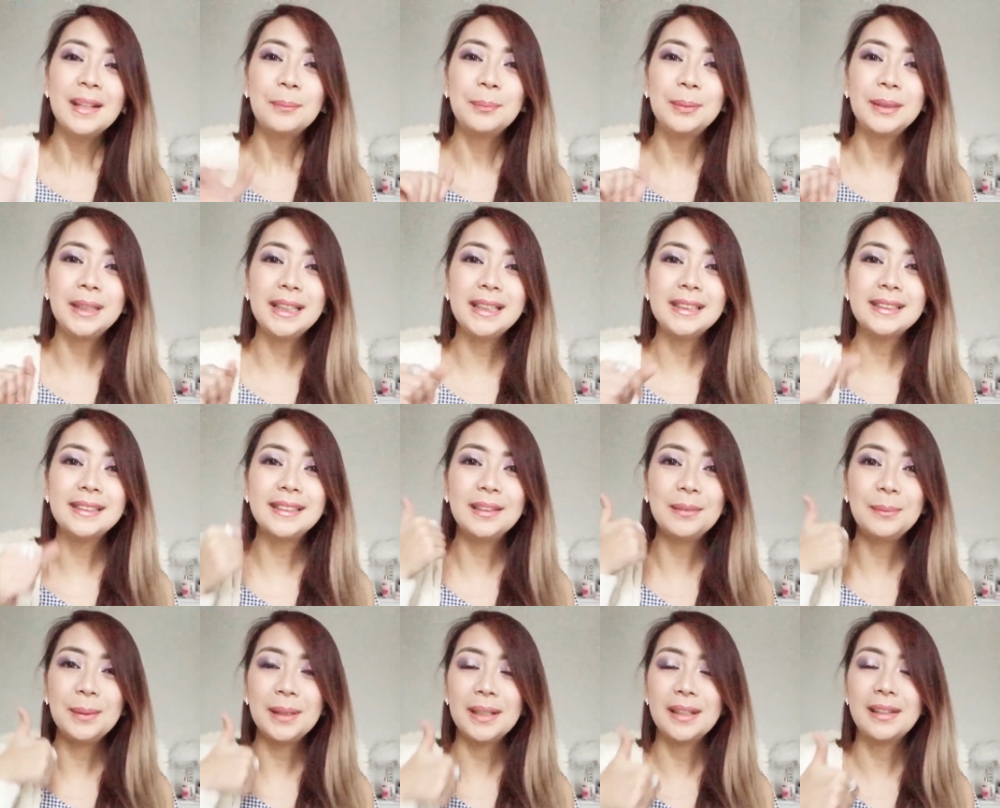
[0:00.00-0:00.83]
Please
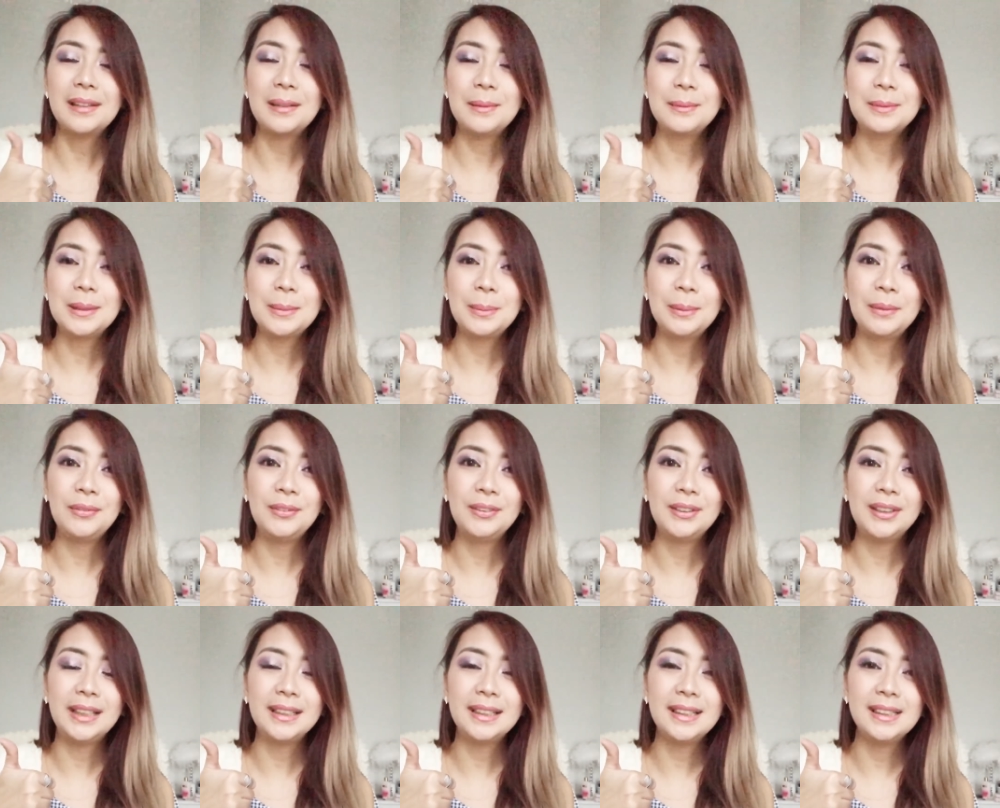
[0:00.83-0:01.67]
give me a thumbs up if
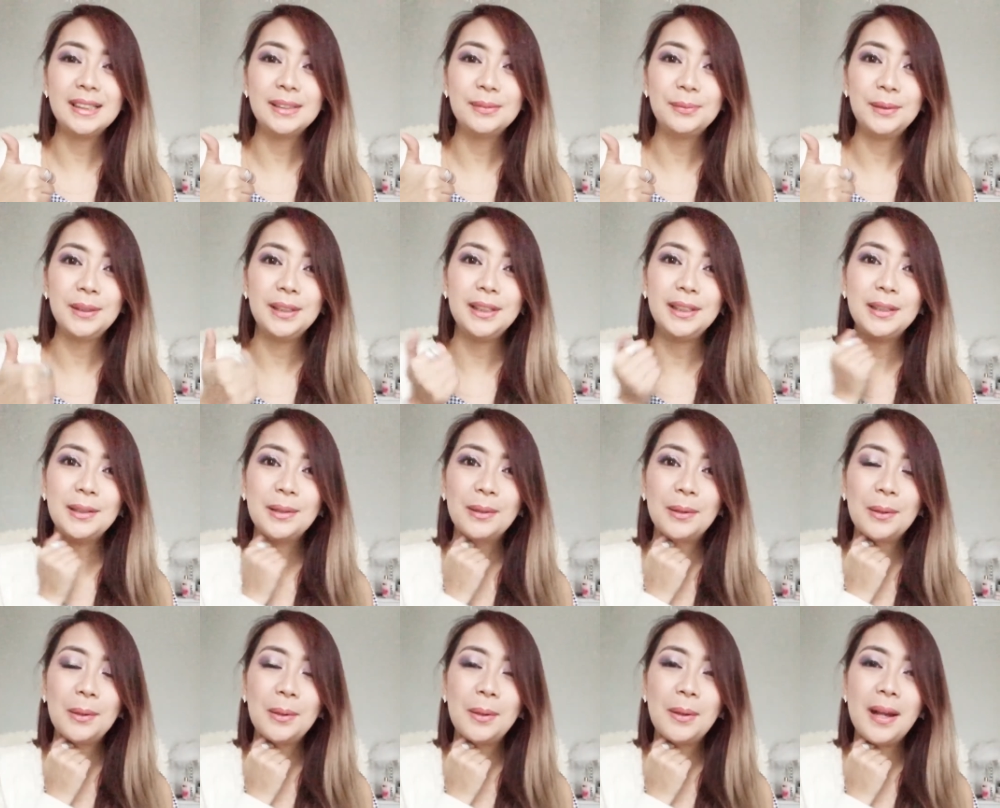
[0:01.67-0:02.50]
you like this
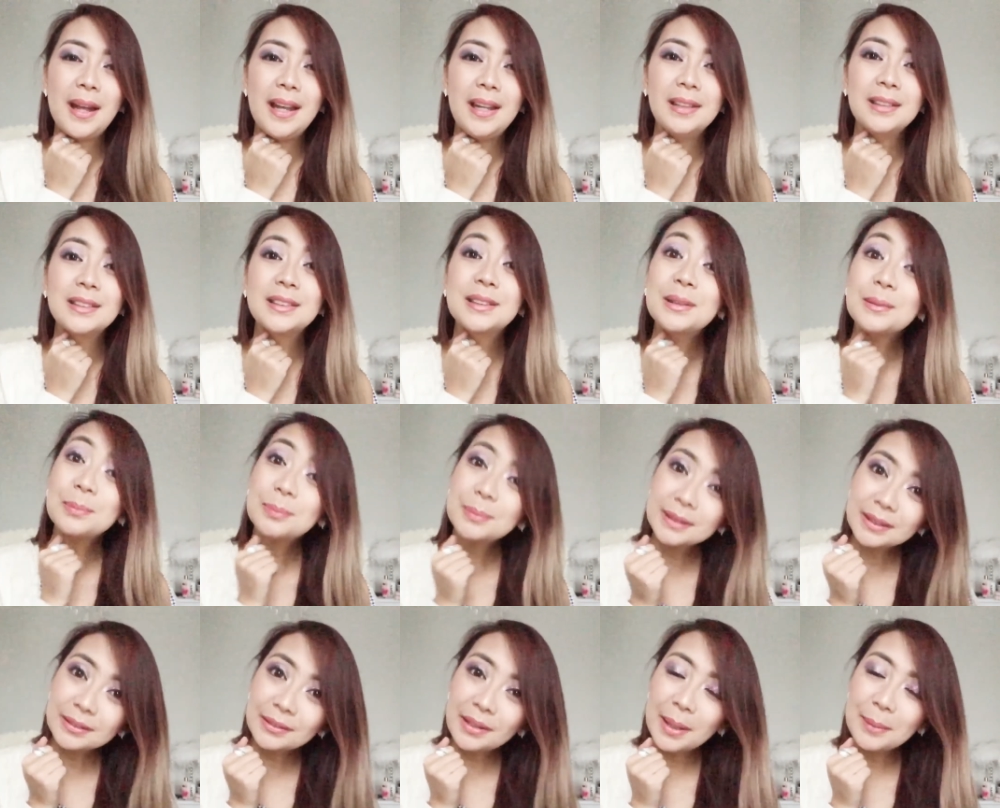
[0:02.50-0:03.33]
video and
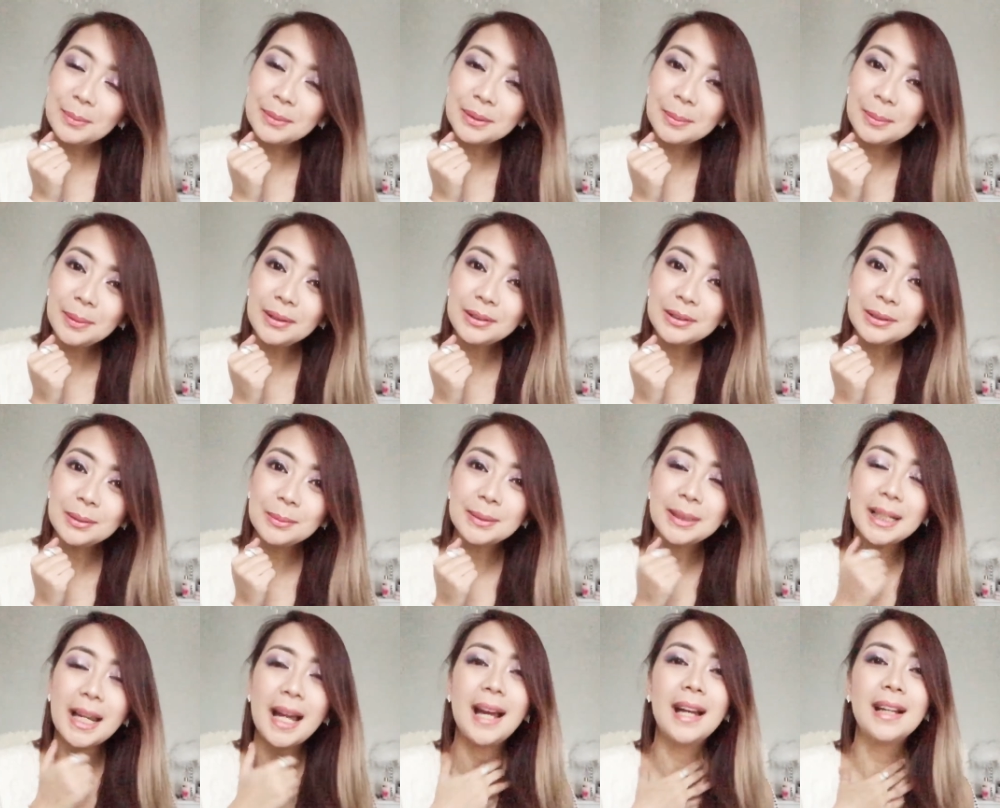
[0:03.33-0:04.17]
subscribe to my YouTube
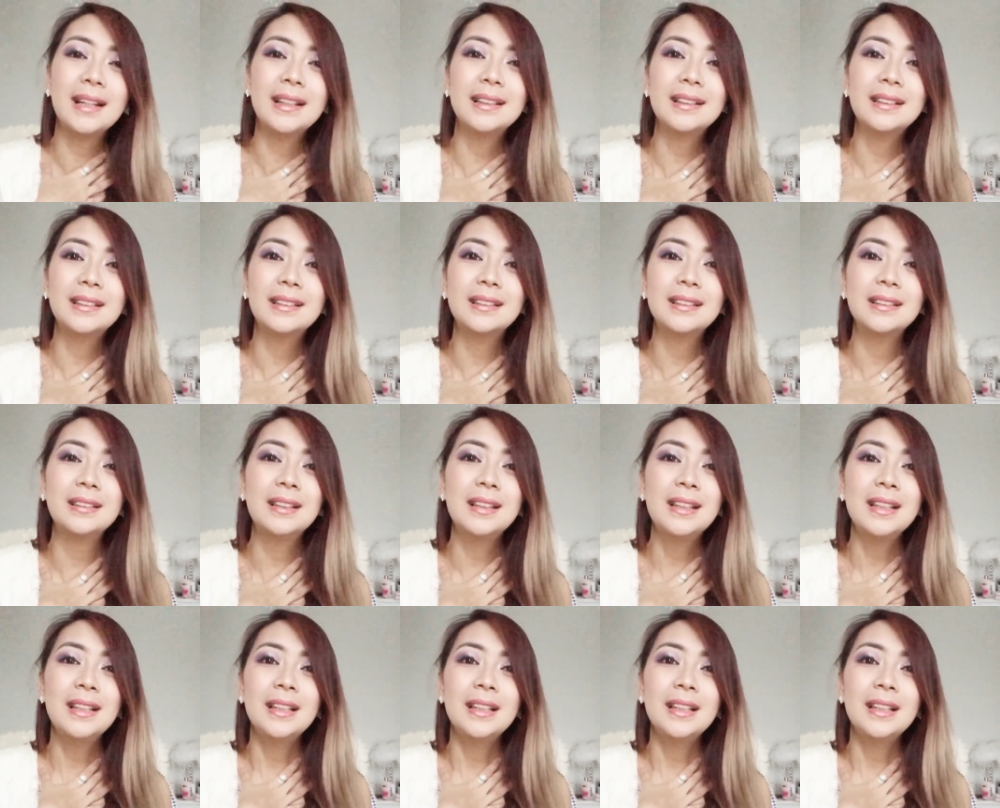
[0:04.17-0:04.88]
channel.